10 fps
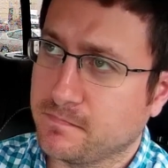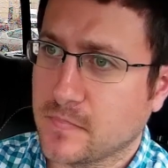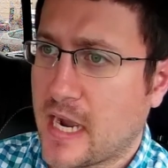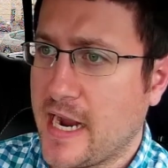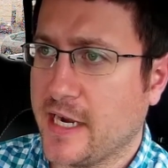
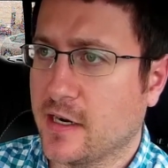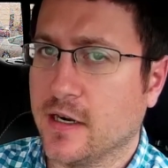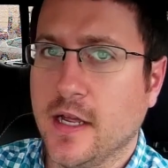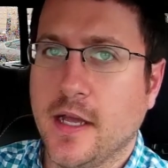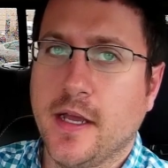higher,
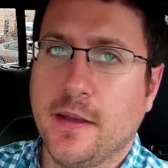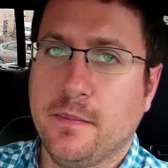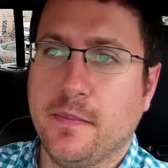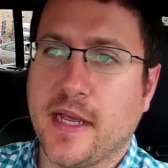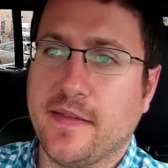
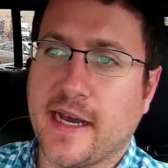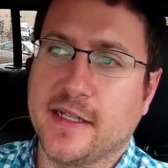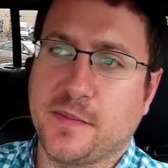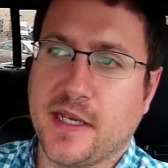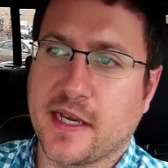and that
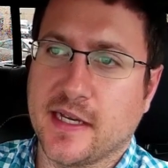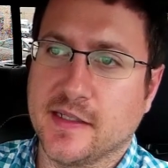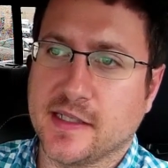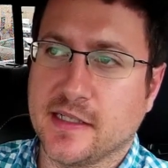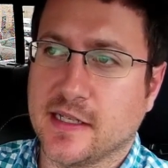is
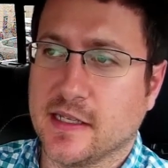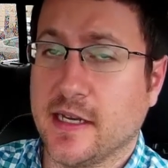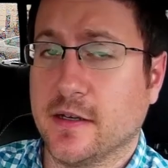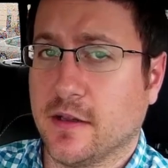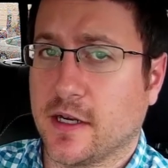because it
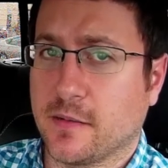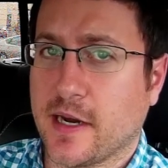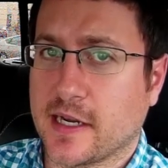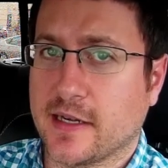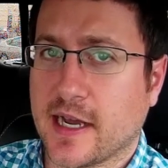no longer
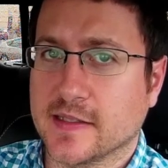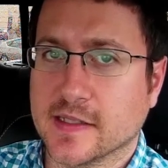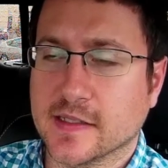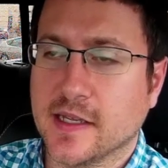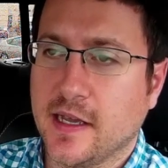
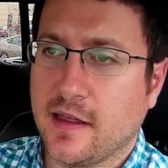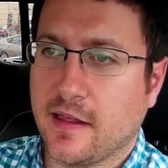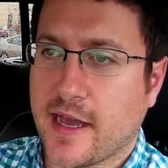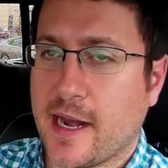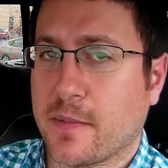recognizes
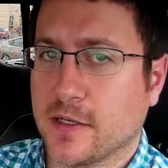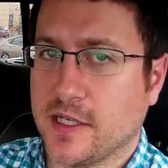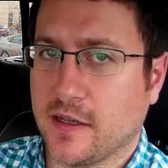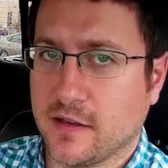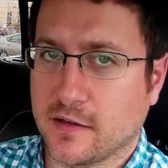that
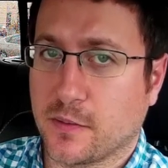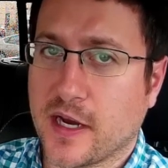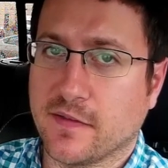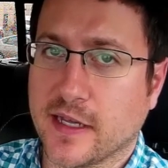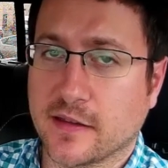particular
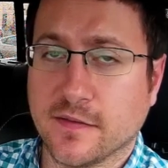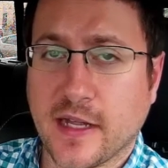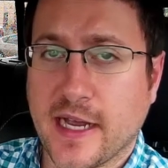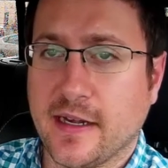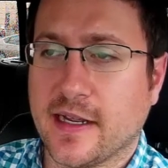wavelength of
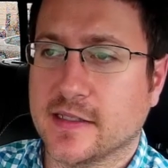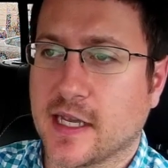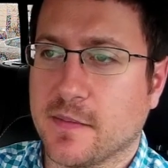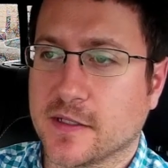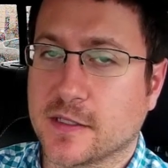light as
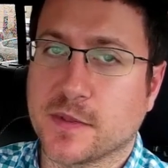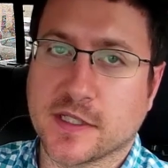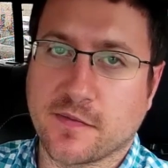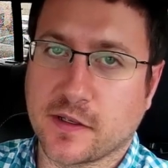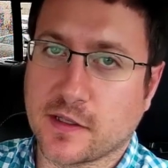coming
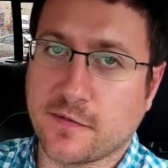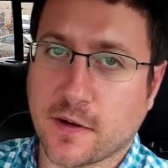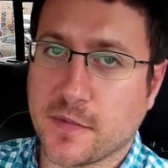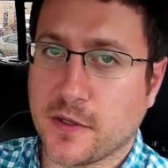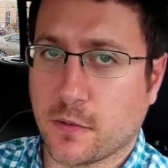specifically
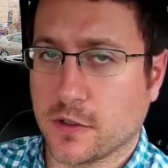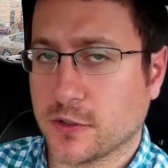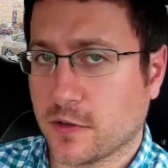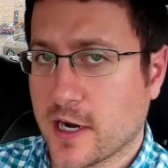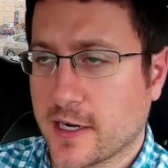from your
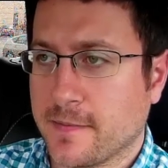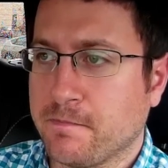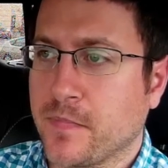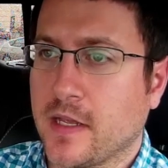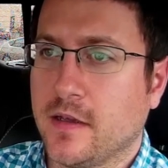truck.
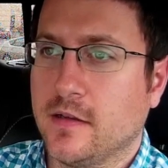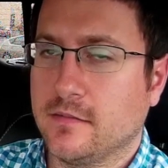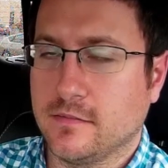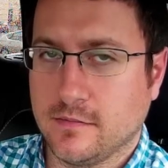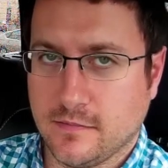
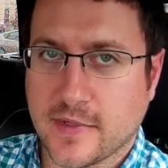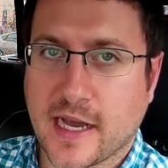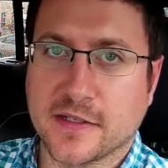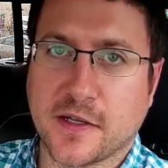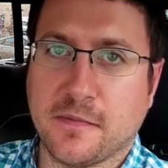That
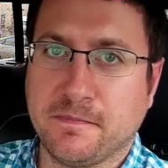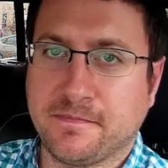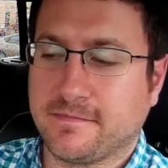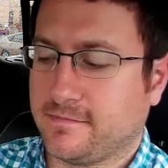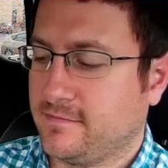is all.
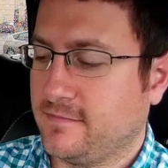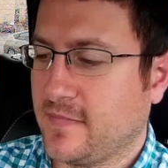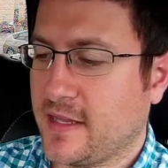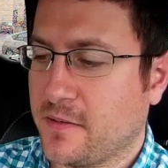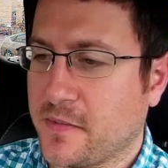
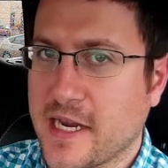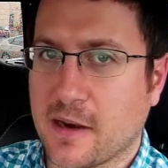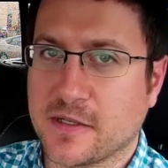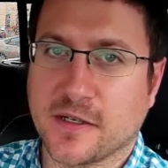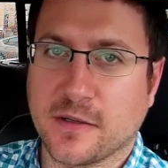We now
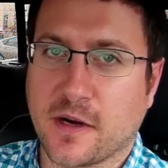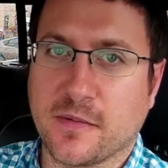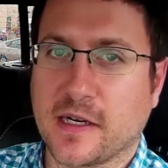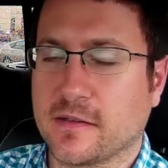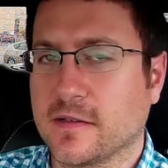return to our
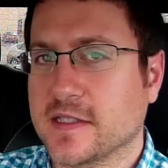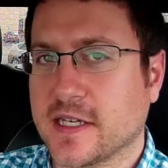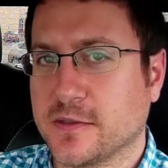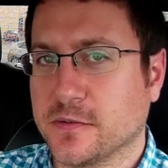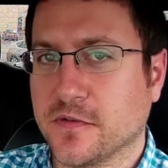regularly
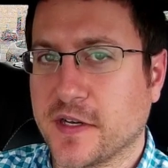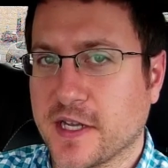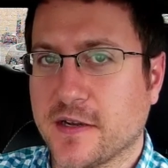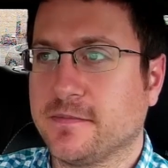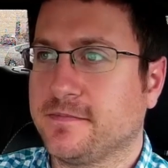scheduled video.